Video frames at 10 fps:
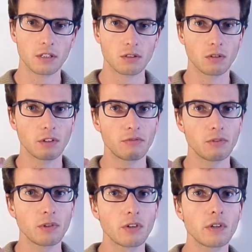So if you
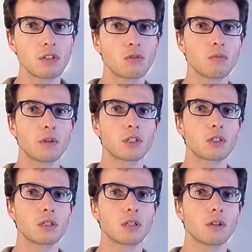increase too much
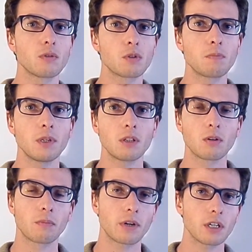the low speed
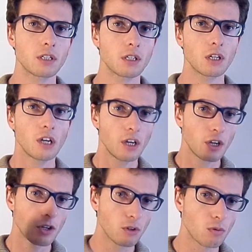compression,
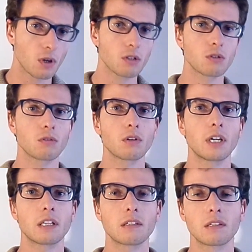you also
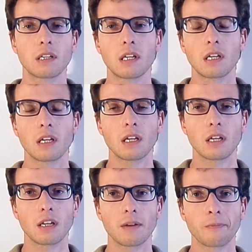get
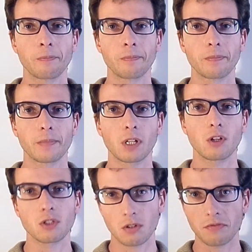
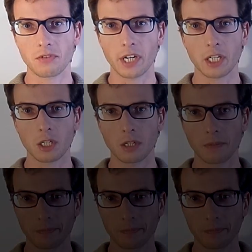loss of traction.